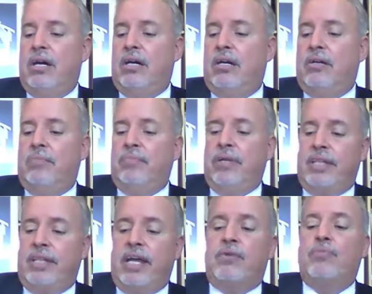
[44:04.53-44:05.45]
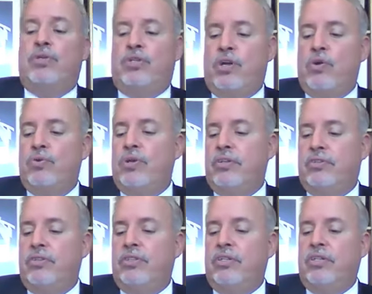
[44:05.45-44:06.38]
And that which goes
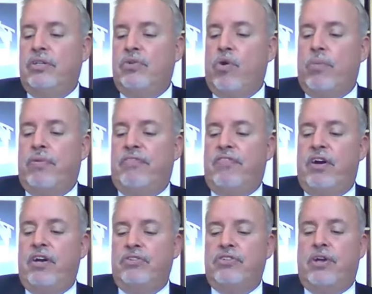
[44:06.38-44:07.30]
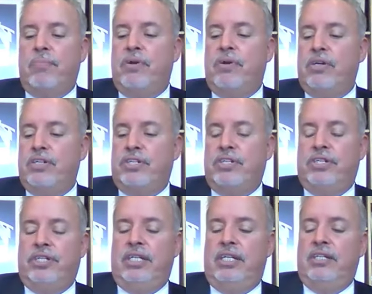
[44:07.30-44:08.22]
on to the corporate funds on
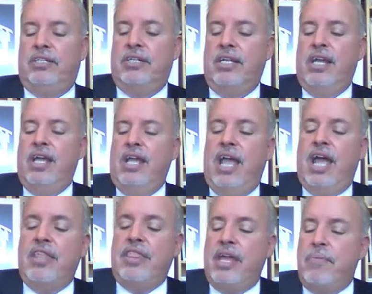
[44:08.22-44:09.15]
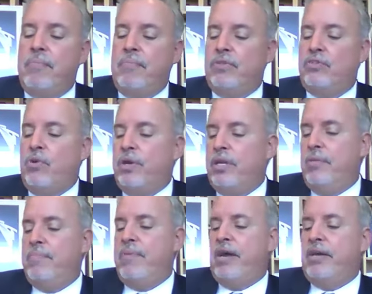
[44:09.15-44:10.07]
personal needs. And then
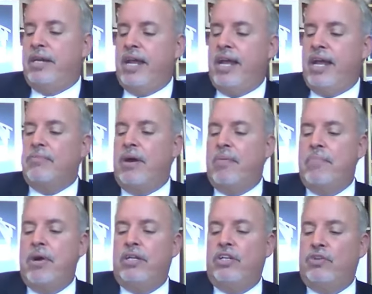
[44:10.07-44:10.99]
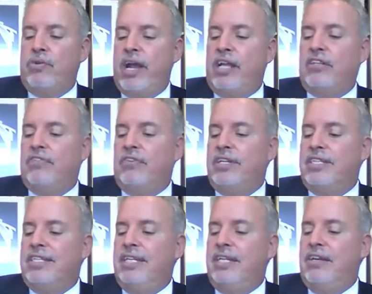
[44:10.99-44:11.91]
talking about and asking about money transferred
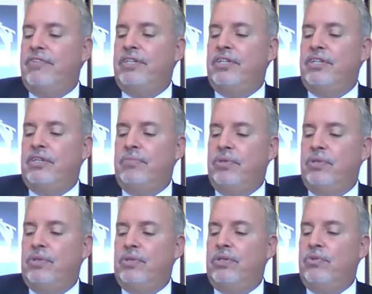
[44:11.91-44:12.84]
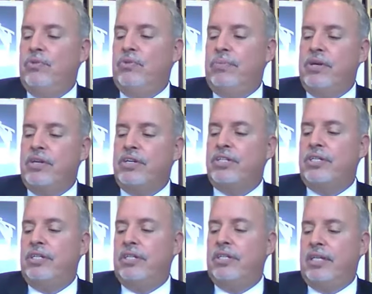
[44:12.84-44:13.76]
is needed for distribution to a
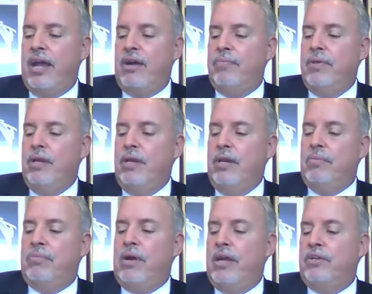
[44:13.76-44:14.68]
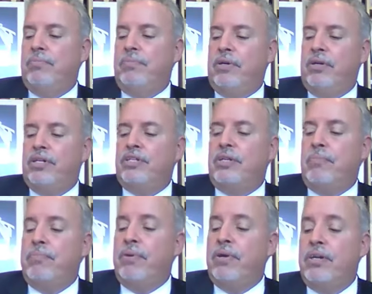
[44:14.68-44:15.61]
personal account prior to
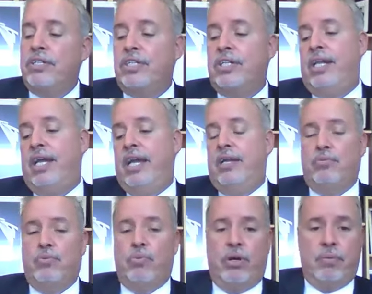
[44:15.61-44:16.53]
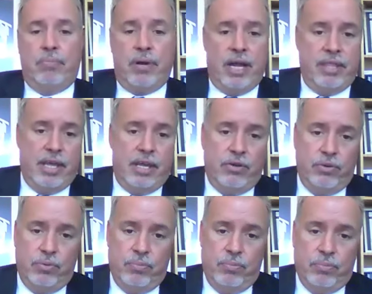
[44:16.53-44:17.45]
purchasing personal items. Wanted to buy that
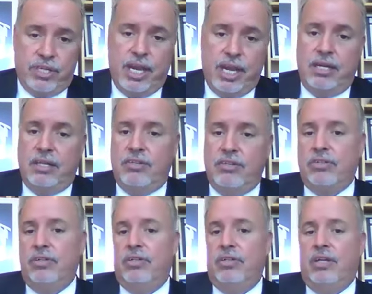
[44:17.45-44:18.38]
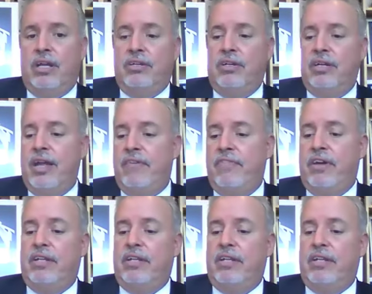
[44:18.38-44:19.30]
new Mercedes, and you didn't have
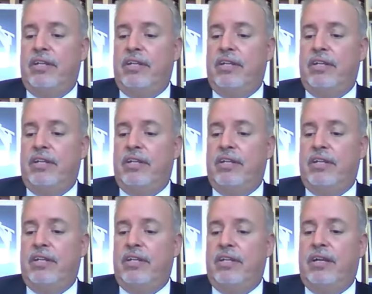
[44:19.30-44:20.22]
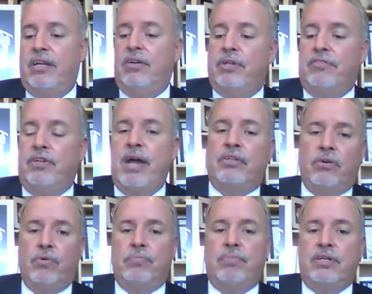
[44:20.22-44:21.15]
any, the full amount in your
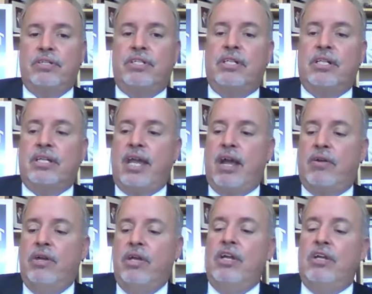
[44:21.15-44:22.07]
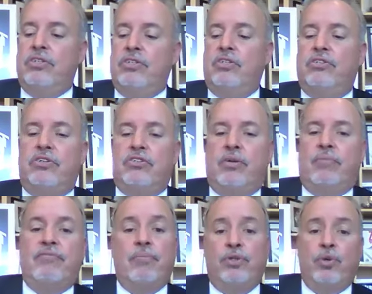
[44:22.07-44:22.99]
own personal account, so you took
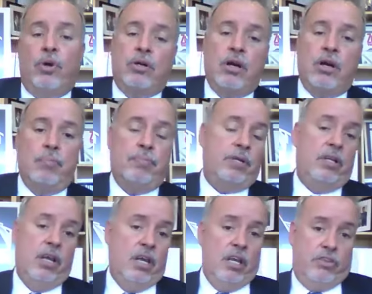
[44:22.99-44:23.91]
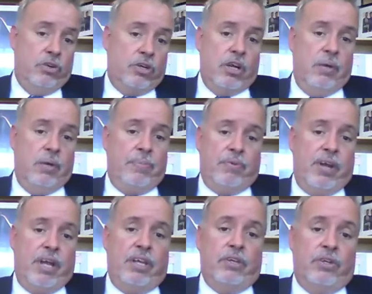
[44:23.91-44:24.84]
some from your company. It's your company,
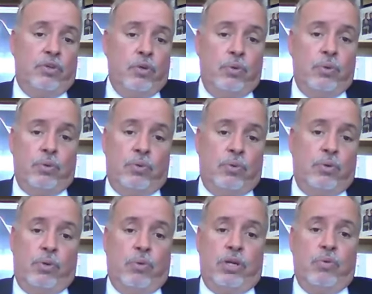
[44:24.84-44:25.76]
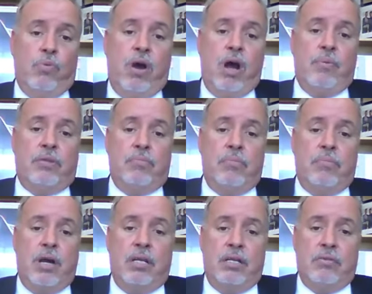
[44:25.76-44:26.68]
right? You can do what you want with the
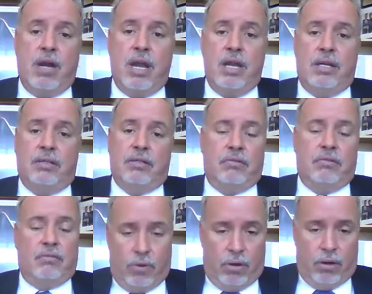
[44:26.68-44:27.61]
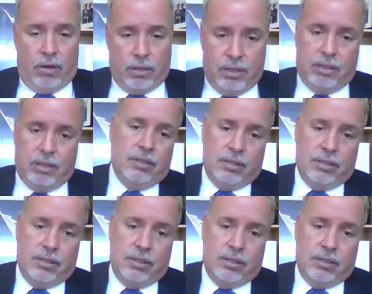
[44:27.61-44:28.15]
money, right? Wrong.